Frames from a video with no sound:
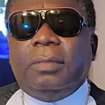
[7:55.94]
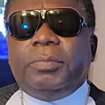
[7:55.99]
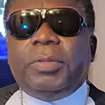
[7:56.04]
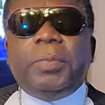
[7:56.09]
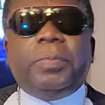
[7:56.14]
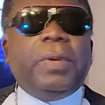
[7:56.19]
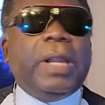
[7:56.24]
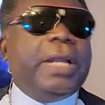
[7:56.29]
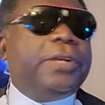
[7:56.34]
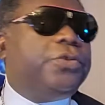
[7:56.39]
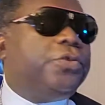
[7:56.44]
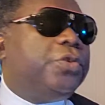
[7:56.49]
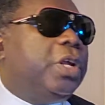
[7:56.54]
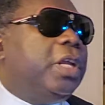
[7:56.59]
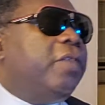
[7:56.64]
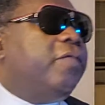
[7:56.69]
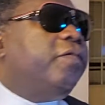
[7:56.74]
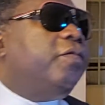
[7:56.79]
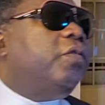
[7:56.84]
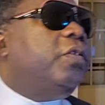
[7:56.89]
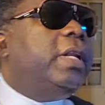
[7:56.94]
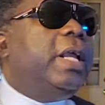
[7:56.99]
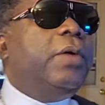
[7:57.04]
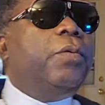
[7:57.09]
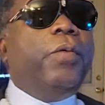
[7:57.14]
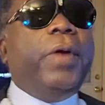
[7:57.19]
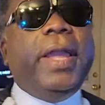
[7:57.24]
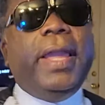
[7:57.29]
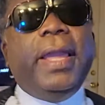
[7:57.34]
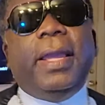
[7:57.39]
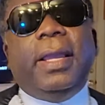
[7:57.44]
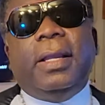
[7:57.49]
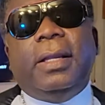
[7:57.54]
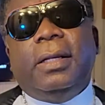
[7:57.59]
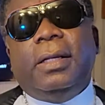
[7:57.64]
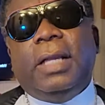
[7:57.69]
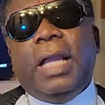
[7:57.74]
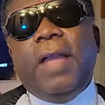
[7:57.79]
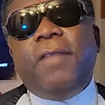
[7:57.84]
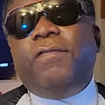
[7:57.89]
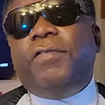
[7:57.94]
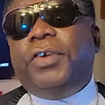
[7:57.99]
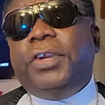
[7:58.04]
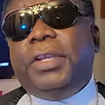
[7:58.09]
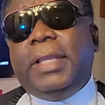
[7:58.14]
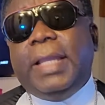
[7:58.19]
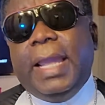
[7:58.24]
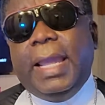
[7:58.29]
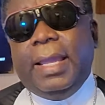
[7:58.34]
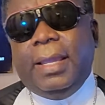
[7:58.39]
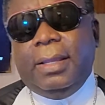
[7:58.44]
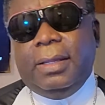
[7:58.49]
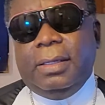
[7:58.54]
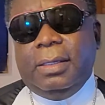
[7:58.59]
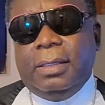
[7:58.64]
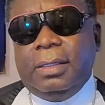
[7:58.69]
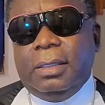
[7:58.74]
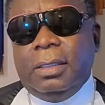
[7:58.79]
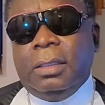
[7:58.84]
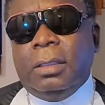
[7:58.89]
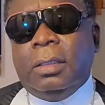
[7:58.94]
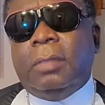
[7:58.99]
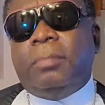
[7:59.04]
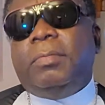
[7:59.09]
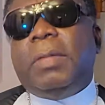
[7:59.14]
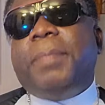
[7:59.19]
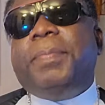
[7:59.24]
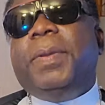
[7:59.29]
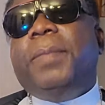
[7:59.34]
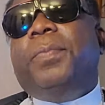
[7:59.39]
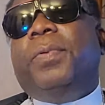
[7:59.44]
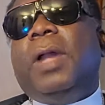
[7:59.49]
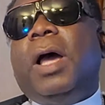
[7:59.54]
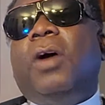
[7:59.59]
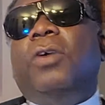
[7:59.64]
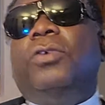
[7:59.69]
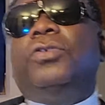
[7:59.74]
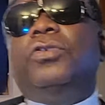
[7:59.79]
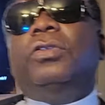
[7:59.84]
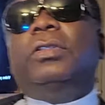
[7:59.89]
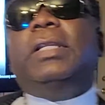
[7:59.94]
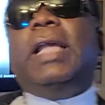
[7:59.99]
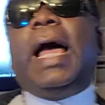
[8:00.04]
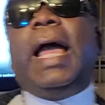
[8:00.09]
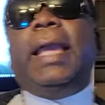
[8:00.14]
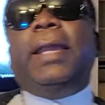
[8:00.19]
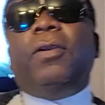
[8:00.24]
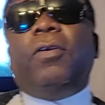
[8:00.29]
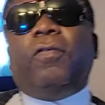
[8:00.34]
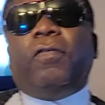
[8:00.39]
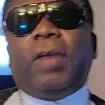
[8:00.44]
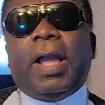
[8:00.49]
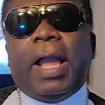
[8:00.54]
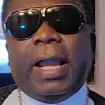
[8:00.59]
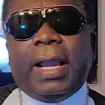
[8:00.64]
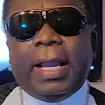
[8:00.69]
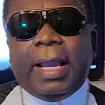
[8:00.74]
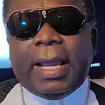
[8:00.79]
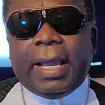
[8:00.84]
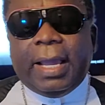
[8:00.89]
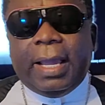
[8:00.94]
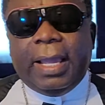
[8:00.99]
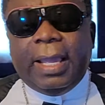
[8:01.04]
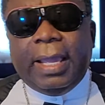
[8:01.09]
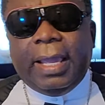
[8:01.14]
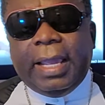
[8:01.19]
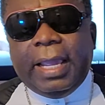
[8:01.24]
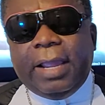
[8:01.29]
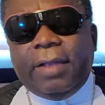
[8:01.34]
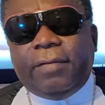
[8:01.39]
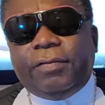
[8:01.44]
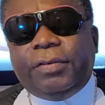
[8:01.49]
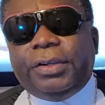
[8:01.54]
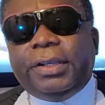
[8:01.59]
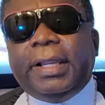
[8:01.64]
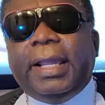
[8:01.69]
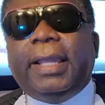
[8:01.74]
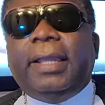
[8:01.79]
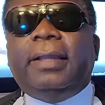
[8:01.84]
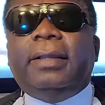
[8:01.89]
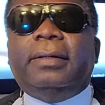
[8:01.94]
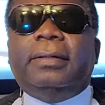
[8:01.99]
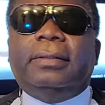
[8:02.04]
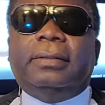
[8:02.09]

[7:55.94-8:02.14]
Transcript: People are throwing food away every day, but people are also dying of hunger every day.